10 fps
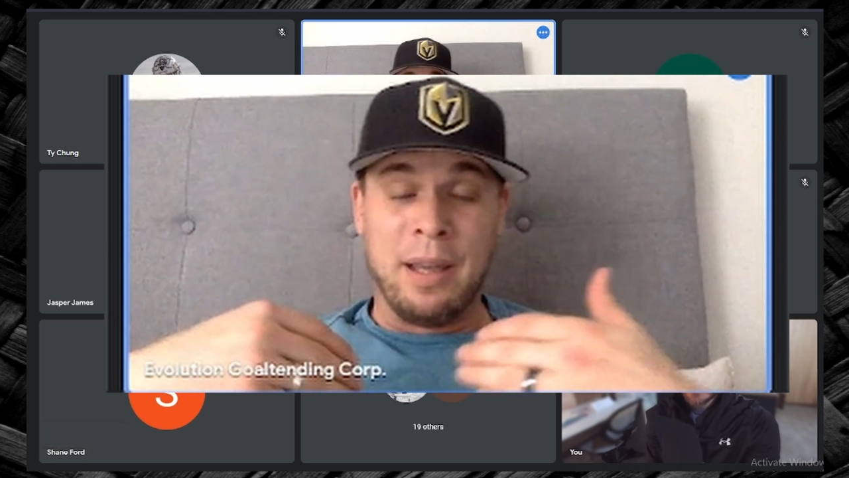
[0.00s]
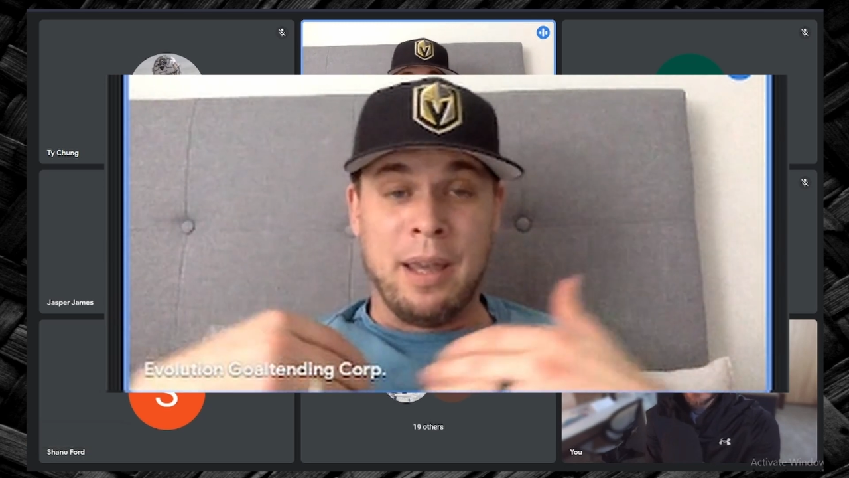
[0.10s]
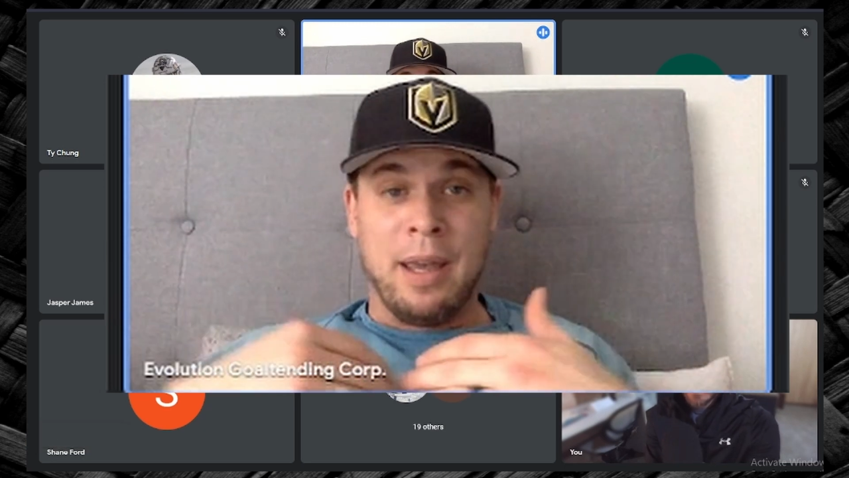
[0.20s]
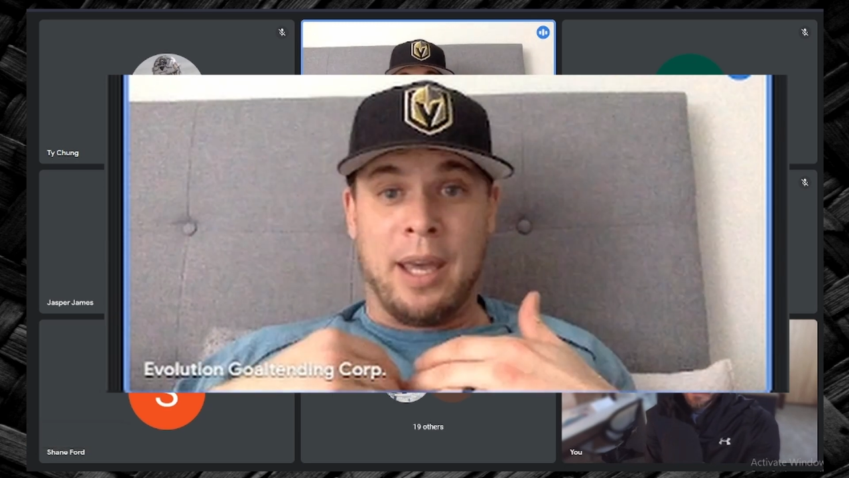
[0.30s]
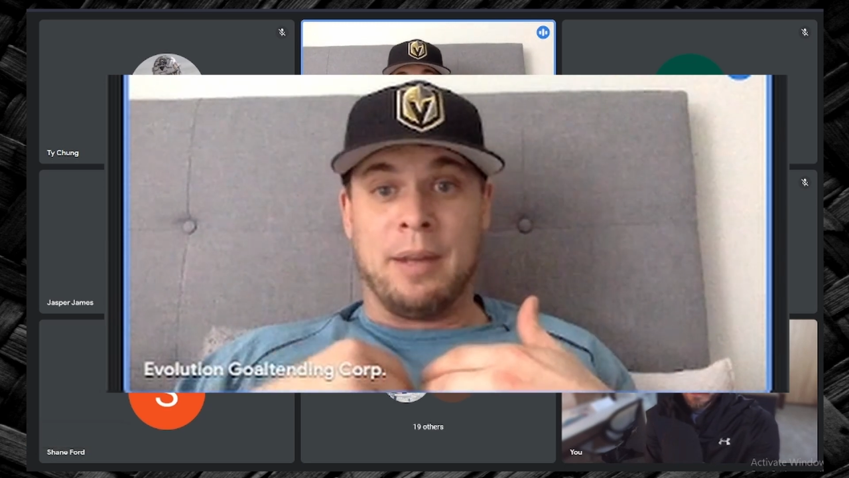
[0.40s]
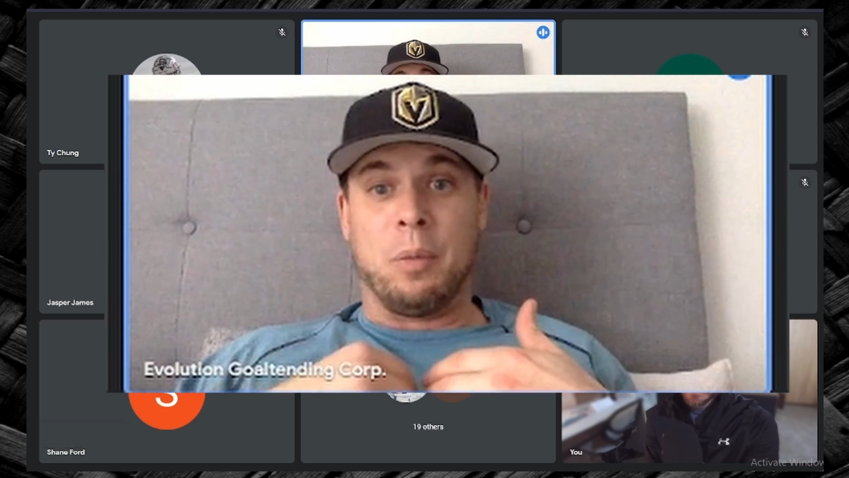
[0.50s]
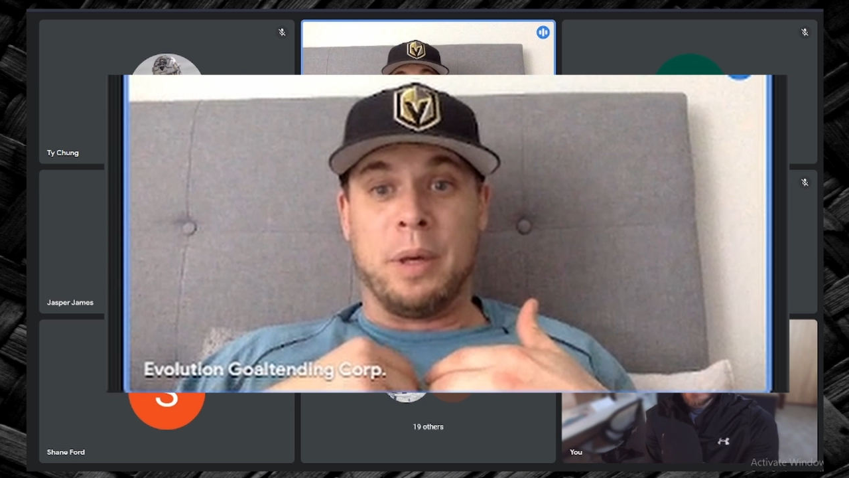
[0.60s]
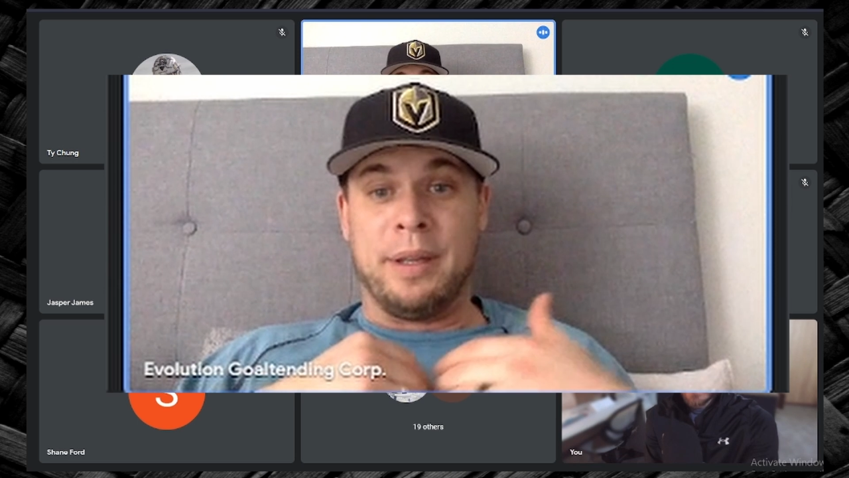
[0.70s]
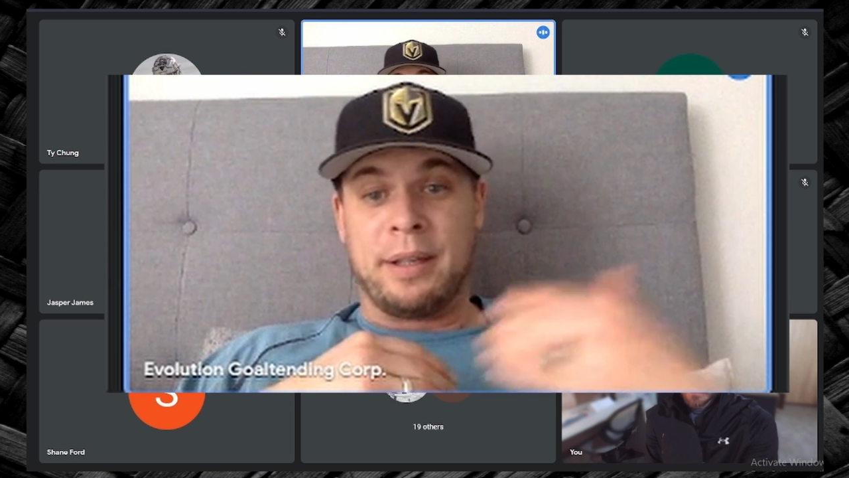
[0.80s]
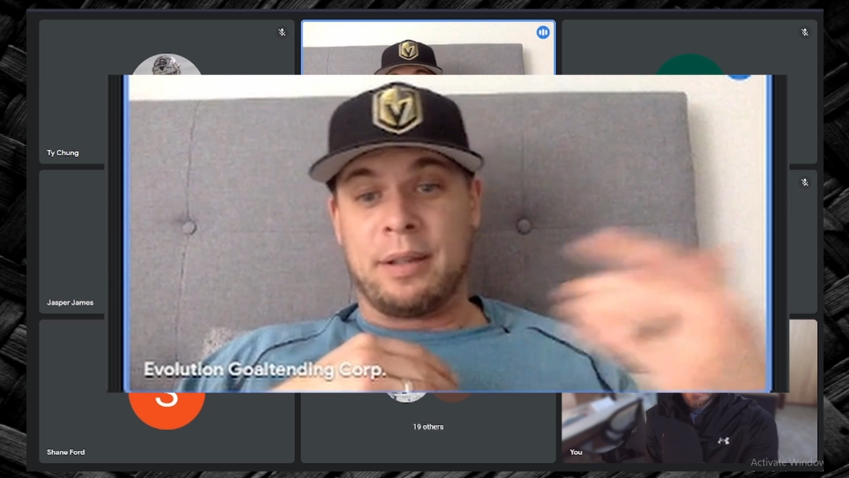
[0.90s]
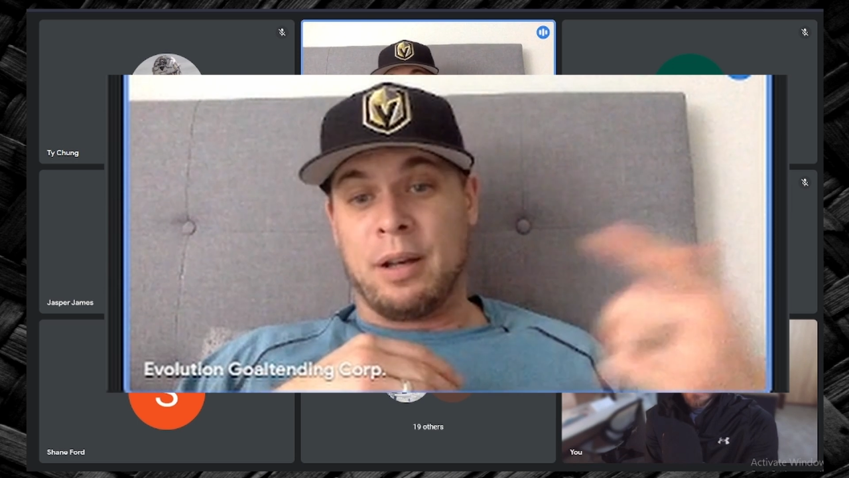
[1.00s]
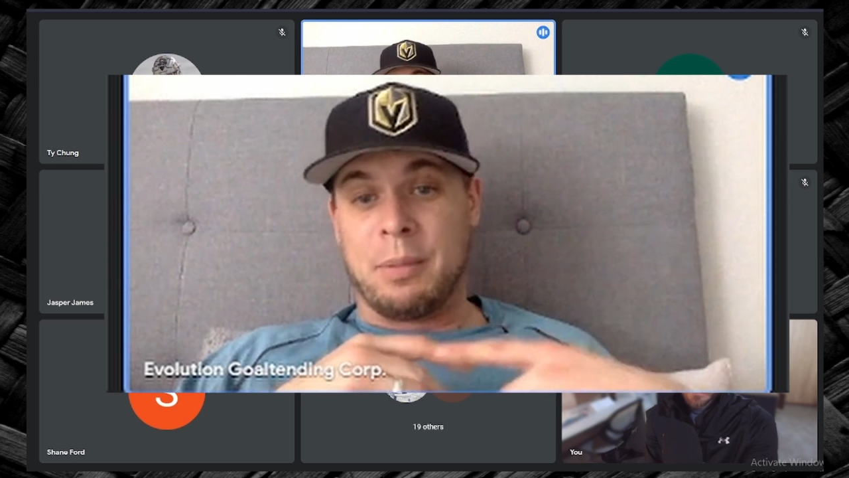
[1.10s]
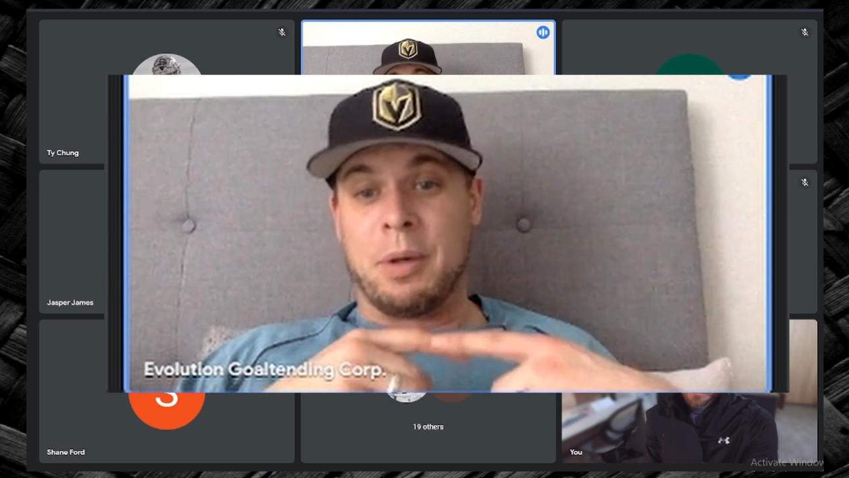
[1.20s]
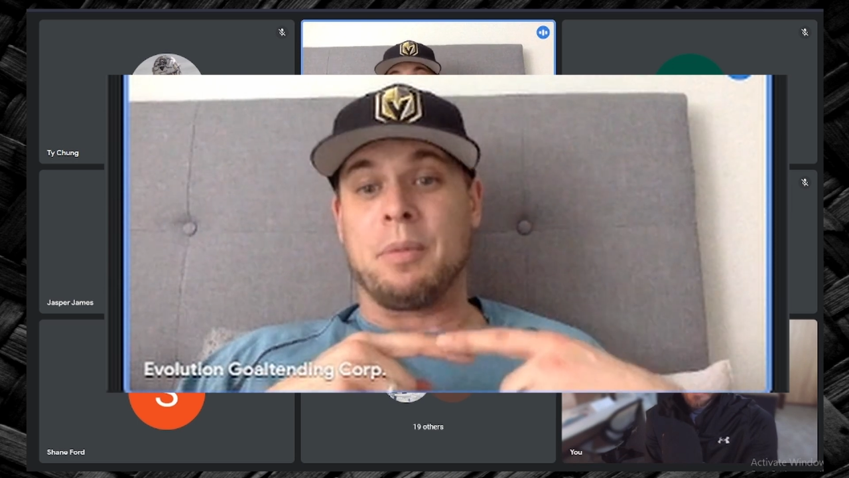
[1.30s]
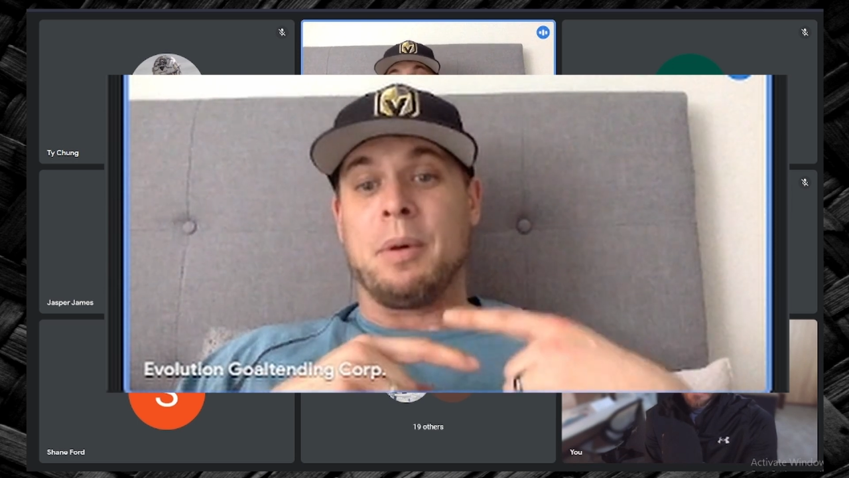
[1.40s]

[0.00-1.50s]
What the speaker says: And what Nick talked about,